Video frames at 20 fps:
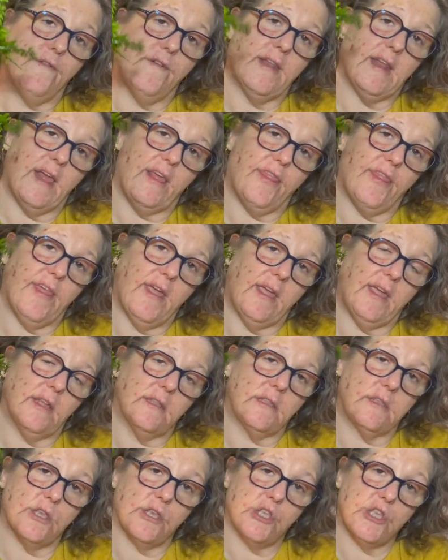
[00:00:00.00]
And I think
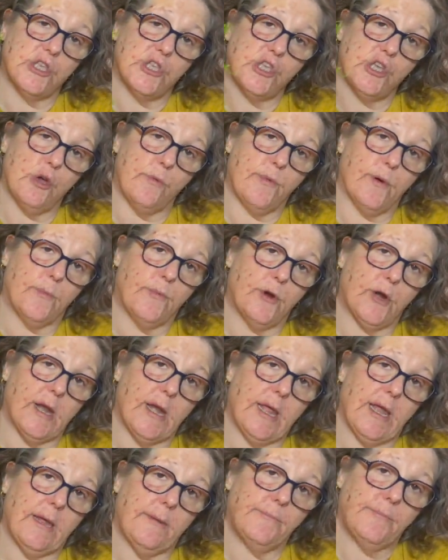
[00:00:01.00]
it's super
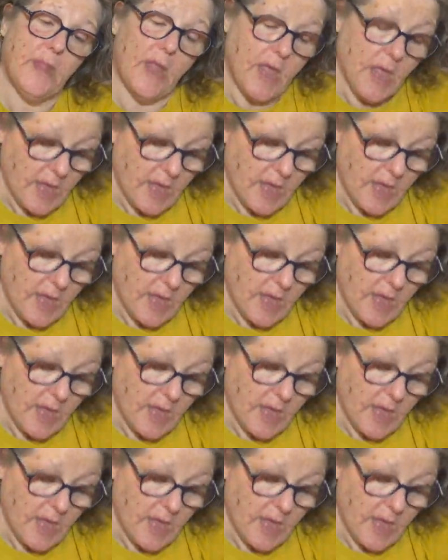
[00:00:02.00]
pretty.